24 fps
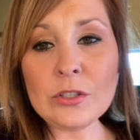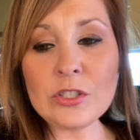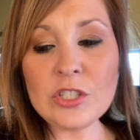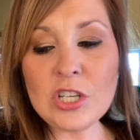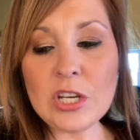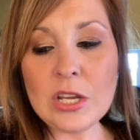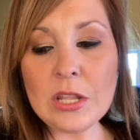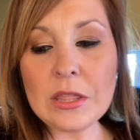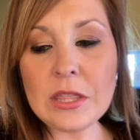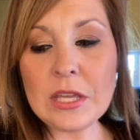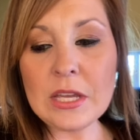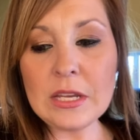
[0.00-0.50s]

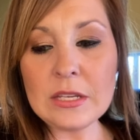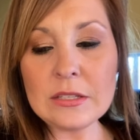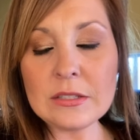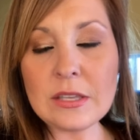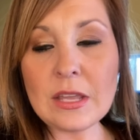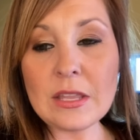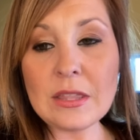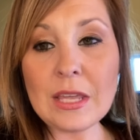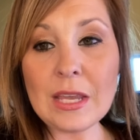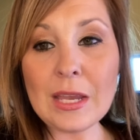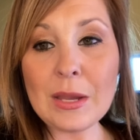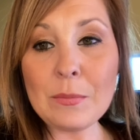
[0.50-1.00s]
cheat things
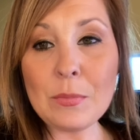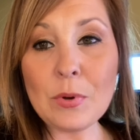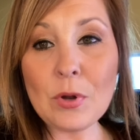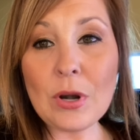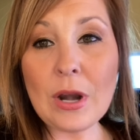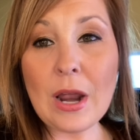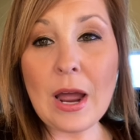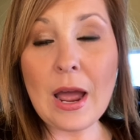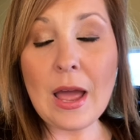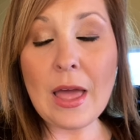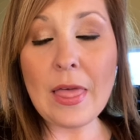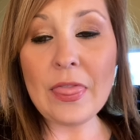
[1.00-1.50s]
that they can put
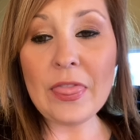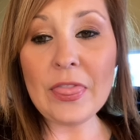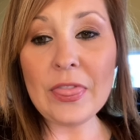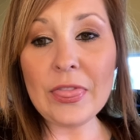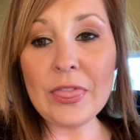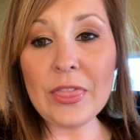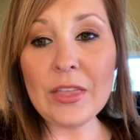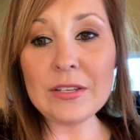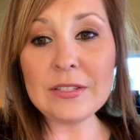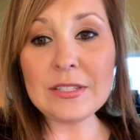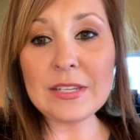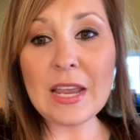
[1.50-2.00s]
on
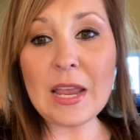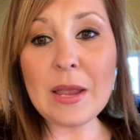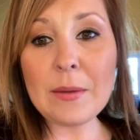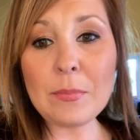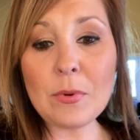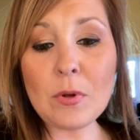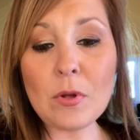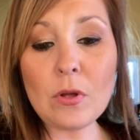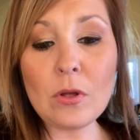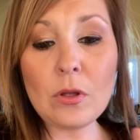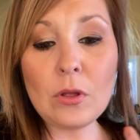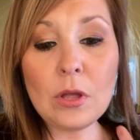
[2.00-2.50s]
the
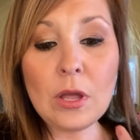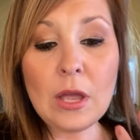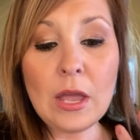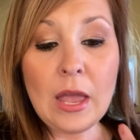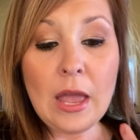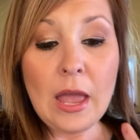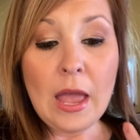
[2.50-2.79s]
table